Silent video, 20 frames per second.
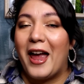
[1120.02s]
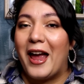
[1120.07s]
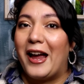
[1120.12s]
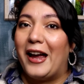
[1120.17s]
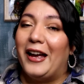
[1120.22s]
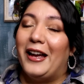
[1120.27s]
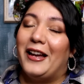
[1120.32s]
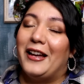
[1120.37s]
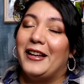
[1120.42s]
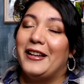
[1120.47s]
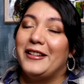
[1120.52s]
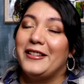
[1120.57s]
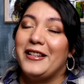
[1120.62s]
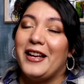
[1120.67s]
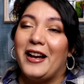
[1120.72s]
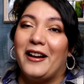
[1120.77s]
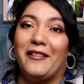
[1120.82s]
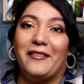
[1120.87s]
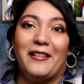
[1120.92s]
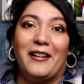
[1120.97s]
And
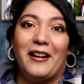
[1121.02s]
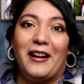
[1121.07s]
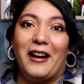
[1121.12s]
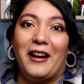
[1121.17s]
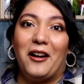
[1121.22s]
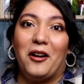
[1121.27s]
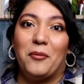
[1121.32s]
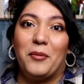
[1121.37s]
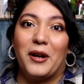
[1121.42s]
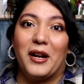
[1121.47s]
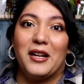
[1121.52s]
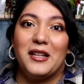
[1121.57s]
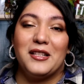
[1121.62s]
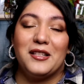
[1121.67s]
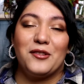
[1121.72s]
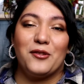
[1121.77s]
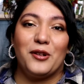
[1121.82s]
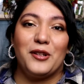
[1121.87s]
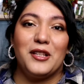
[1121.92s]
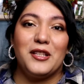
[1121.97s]
yeah, I hope you guys
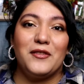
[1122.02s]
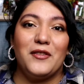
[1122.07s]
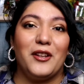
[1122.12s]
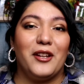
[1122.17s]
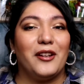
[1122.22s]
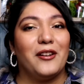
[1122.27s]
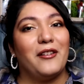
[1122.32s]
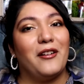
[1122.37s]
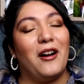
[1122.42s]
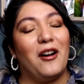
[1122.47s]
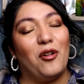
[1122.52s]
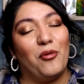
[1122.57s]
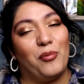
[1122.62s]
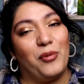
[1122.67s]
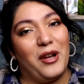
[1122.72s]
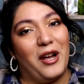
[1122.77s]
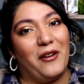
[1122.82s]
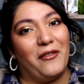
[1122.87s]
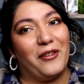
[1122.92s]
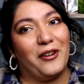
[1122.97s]
enjoyed this video. I hope
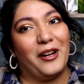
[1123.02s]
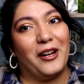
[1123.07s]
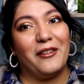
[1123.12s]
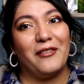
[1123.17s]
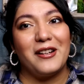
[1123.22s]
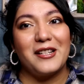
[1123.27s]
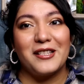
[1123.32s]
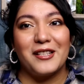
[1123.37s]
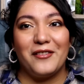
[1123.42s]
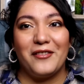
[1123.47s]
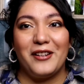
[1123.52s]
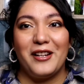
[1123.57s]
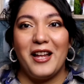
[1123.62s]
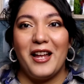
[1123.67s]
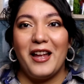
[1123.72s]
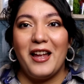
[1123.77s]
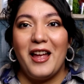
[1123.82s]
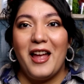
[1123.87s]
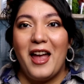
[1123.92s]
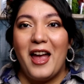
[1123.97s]
you have a great rest of your
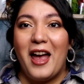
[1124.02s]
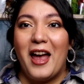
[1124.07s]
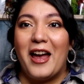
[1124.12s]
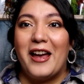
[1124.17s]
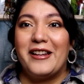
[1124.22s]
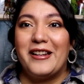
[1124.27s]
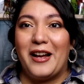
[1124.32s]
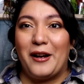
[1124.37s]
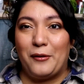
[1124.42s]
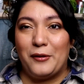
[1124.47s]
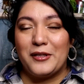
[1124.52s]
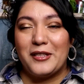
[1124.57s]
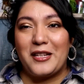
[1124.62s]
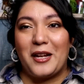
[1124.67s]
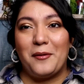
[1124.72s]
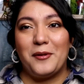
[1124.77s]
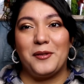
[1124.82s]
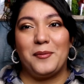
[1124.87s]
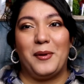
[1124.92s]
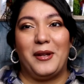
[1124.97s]
day, and I will
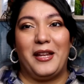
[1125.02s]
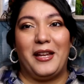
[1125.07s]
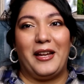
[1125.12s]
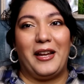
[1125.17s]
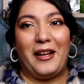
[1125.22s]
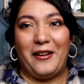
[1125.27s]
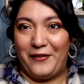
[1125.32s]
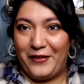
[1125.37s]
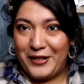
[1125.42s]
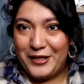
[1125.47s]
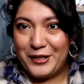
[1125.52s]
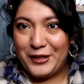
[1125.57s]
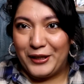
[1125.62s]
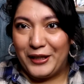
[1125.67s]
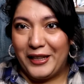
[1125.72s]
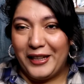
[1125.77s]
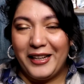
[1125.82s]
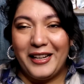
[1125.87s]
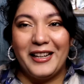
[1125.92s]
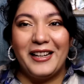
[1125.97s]
stop spinning
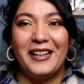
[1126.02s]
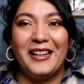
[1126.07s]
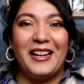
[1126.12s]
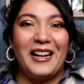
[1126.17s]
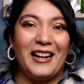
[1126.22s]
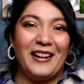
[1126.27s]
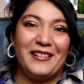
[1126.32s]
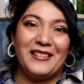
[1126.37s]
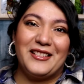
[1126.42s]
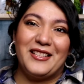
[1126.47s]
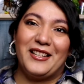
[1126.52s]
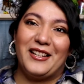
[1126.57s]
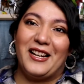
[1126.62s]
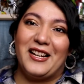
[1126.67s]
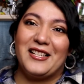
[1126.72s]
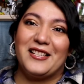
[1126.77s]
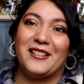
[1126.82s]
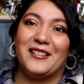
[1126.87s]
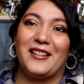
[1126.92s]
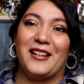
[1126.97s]
eventually. I'll see you
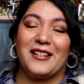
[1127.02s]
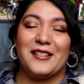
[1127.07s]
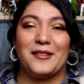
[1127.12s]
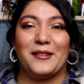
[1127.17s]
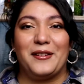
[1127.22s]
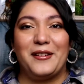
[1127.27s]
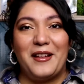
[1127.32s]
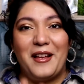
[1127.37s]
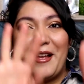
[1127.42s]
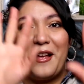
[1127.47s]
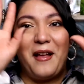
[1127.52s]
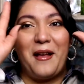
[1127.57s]
guys on the next one.